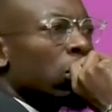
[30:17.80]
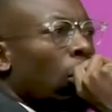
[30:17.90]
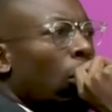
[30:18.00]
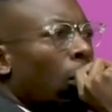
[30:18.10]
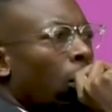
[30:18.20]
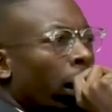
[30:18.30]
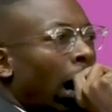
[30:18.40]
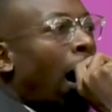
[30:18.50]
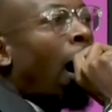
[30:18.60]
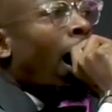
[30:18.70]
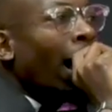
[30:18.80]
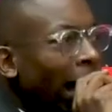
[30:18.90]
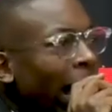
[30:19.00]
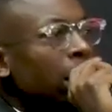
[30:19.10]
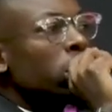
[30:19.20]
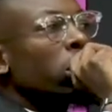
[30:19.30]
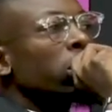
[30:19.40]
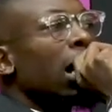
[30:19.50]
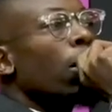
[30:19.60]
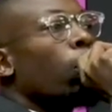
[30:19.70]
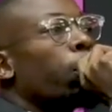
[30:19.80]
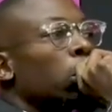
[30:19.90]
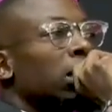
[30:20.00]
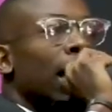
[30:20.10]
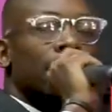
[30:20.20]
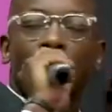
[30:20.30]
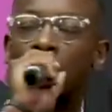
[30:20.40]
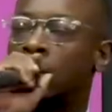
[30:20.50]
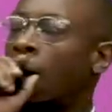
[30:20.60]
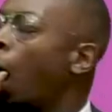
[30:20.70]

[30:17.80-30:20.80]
your Lord, angels are your protectors,